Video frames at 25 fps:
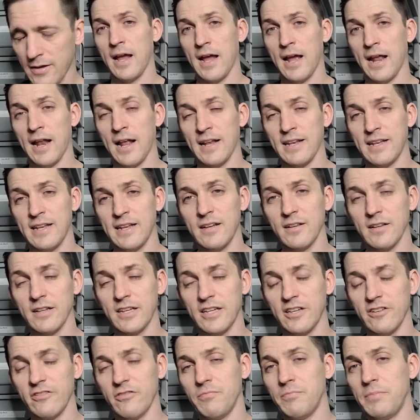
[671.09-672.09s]
And ideally,
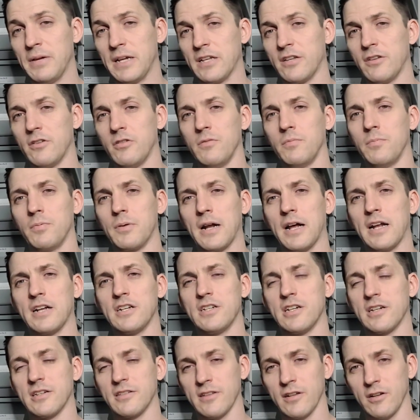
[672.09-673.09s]
you've picked 2
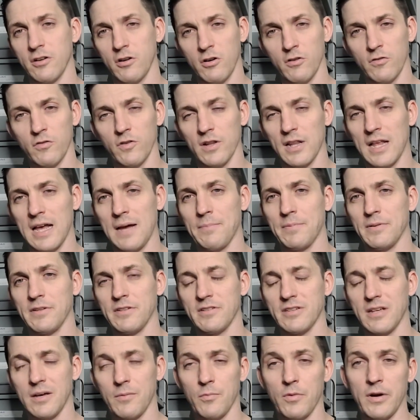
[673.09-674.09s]
projects that overlap in
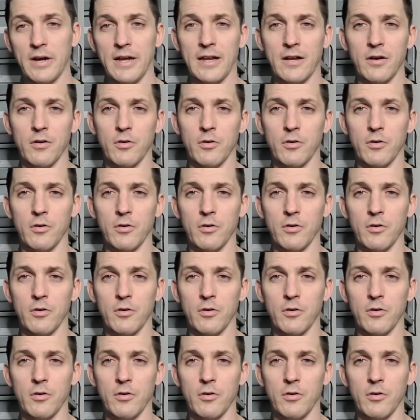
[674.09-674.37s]
some way